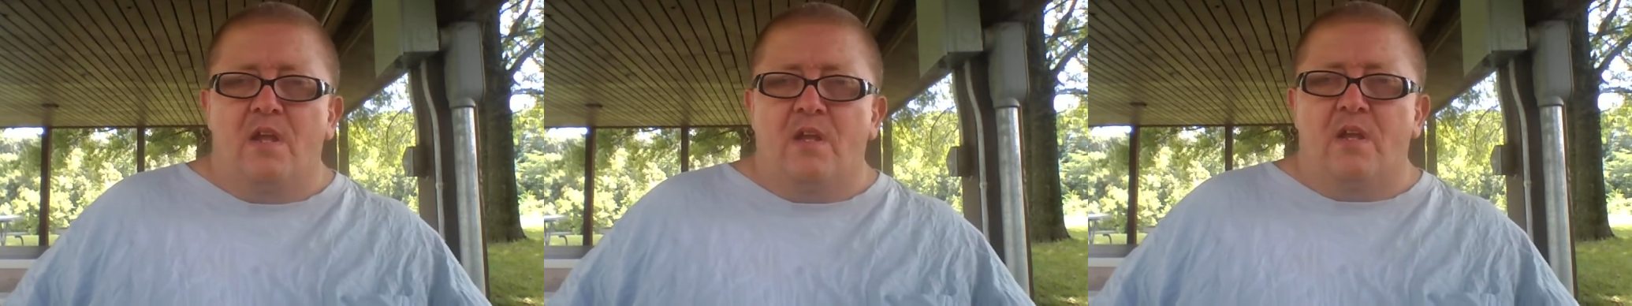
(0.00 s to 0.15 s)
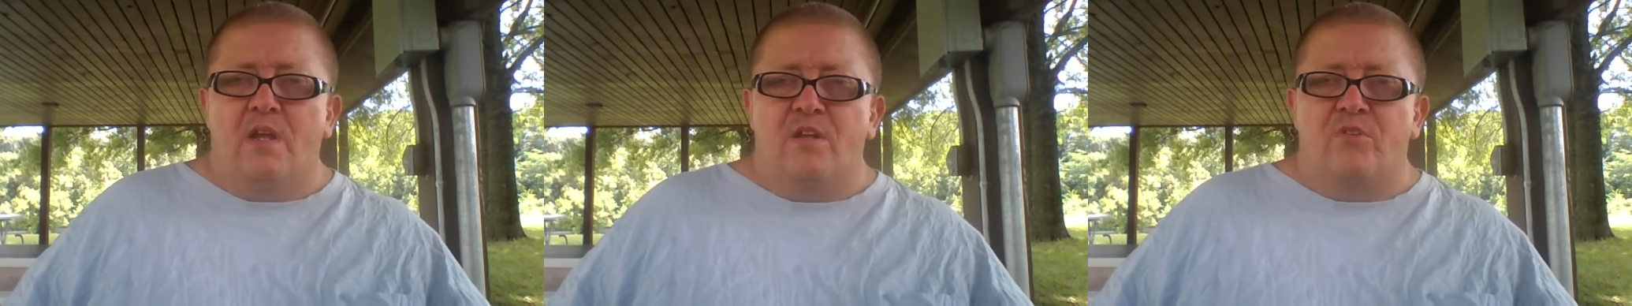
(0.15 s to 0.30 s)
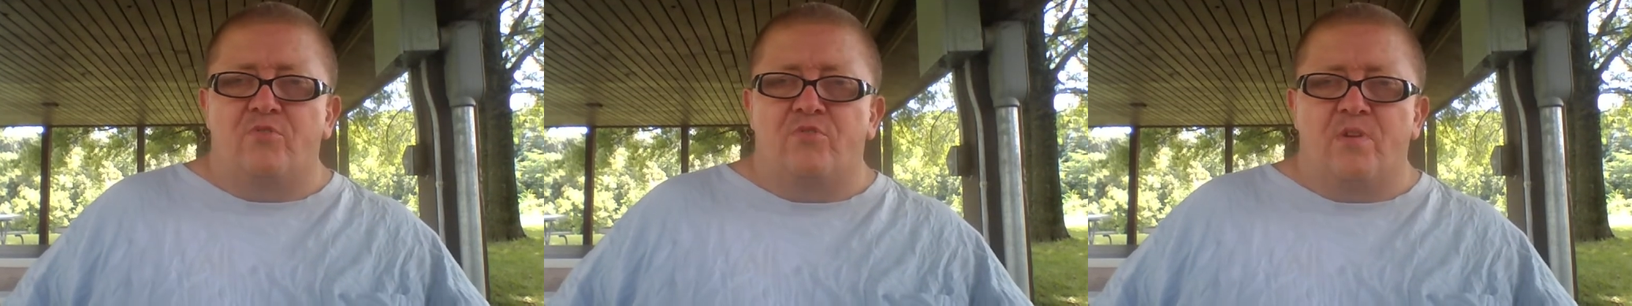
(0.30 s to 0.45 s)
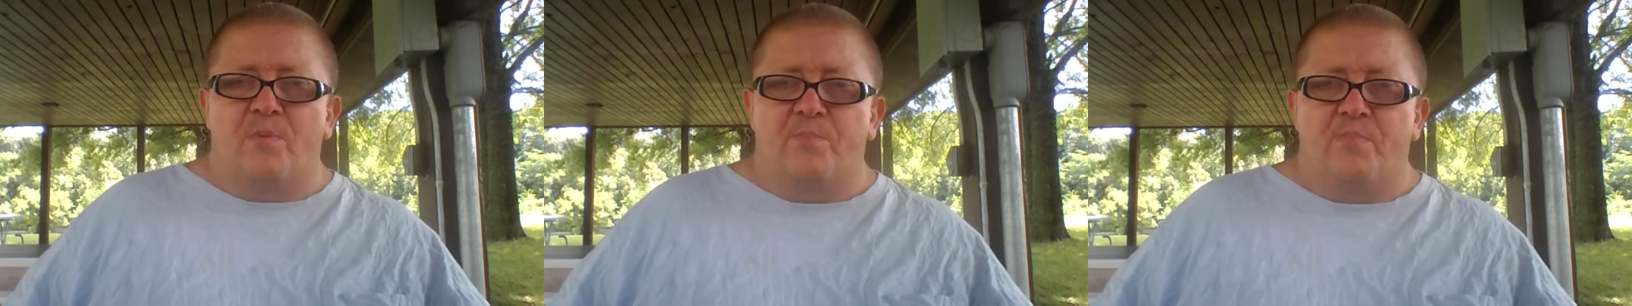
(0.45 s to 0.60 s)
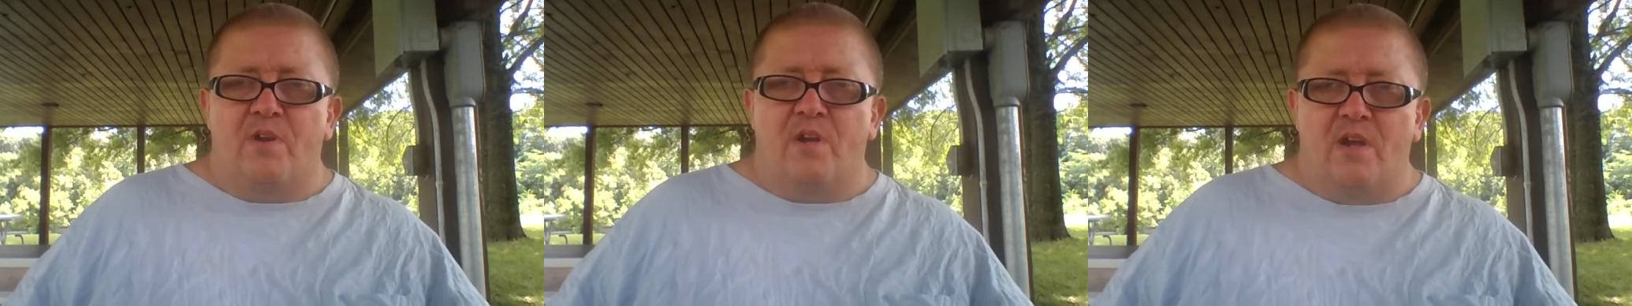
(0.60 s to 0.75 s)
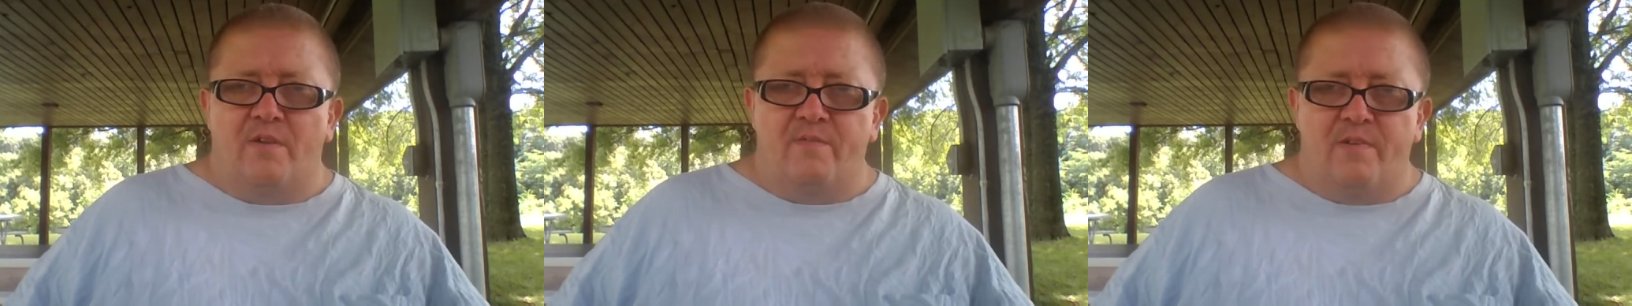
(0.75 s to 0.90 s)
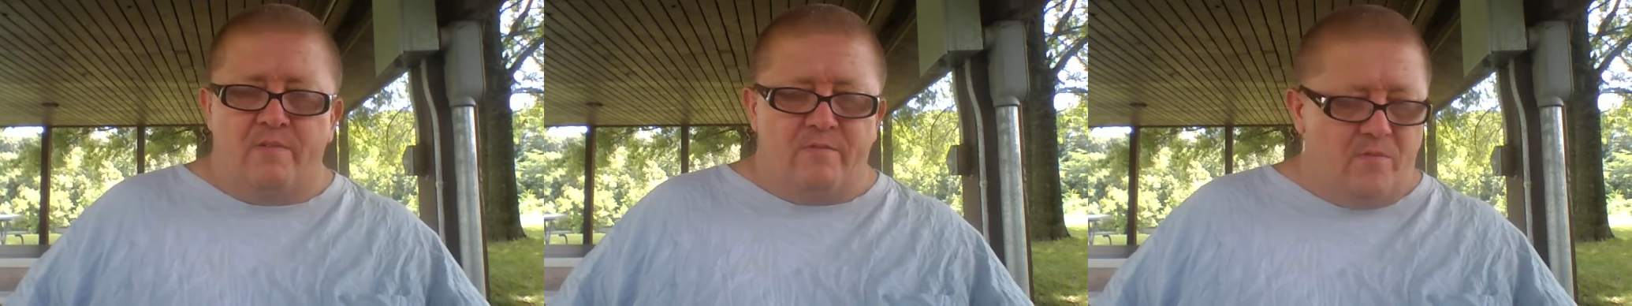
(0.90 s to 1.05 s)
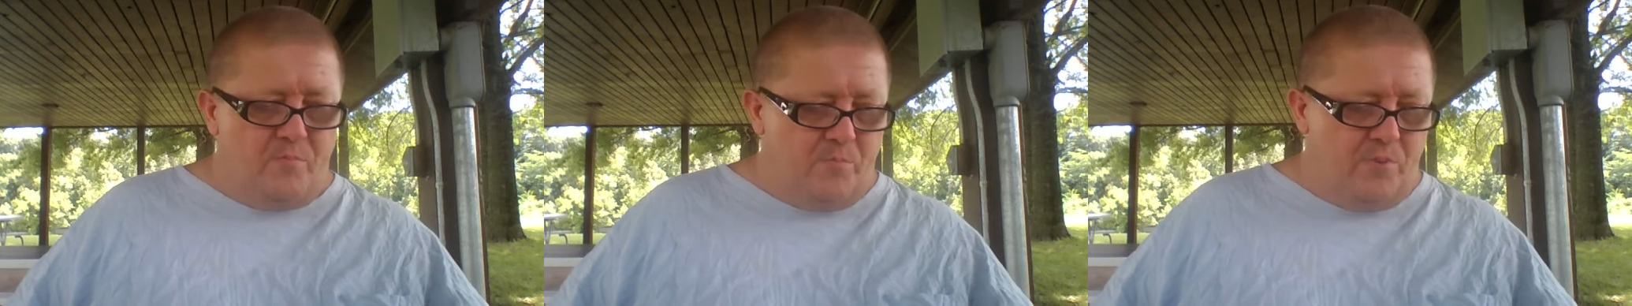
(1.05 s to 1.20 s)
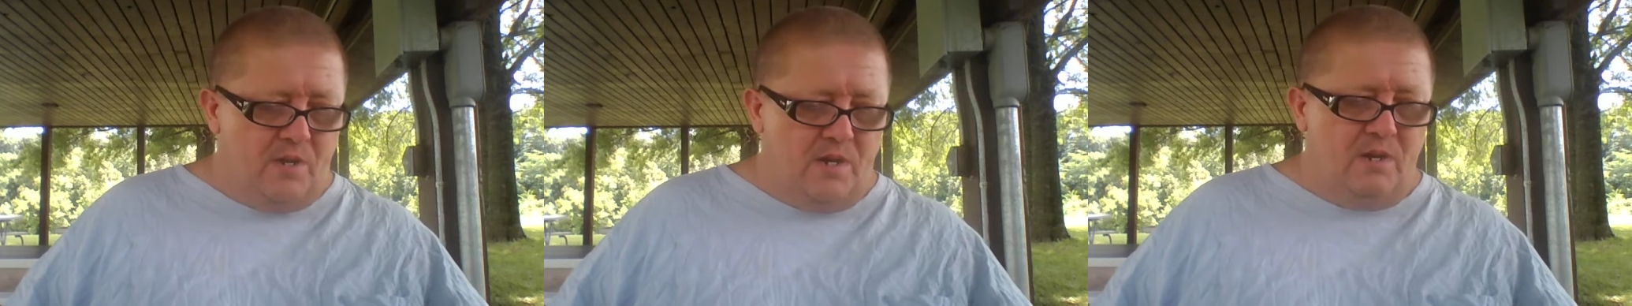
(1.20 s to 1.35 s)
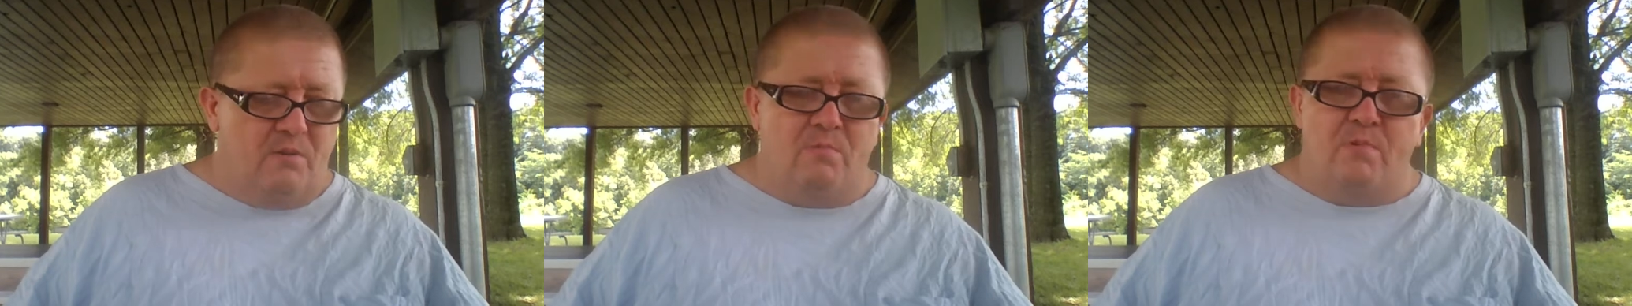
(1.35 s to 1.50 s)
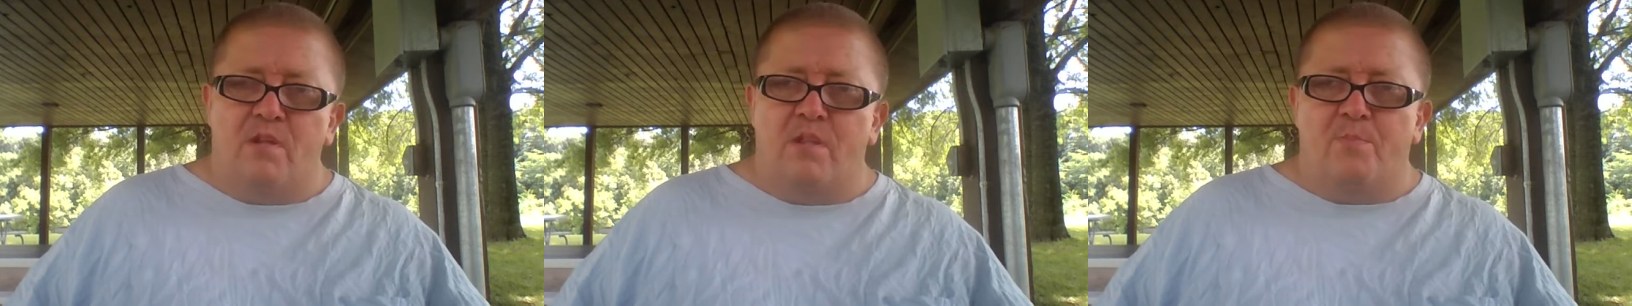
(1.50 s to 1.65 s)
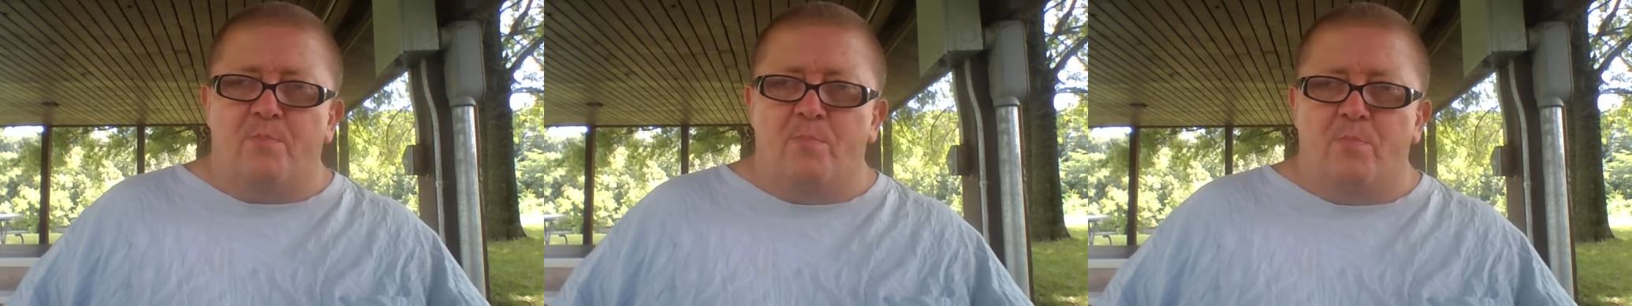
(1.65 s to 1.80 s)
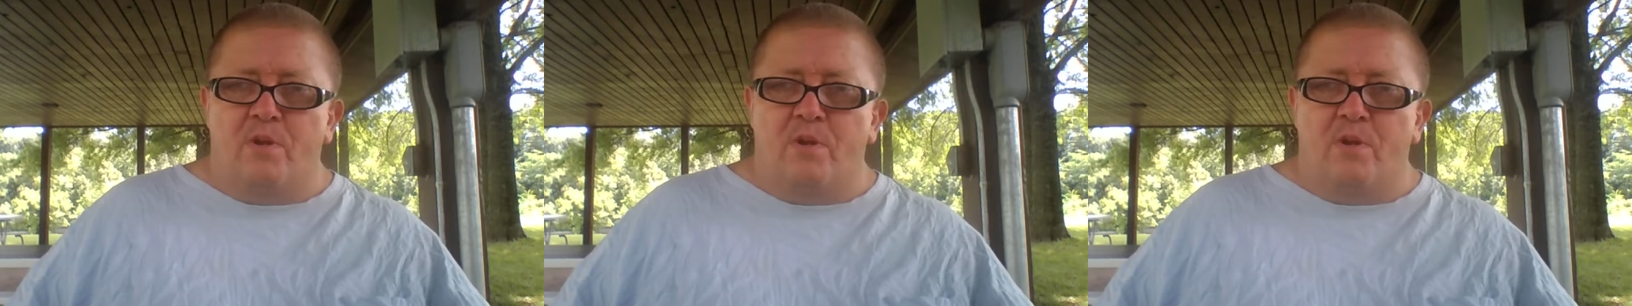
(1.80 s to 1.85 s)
Again, something I've never played with,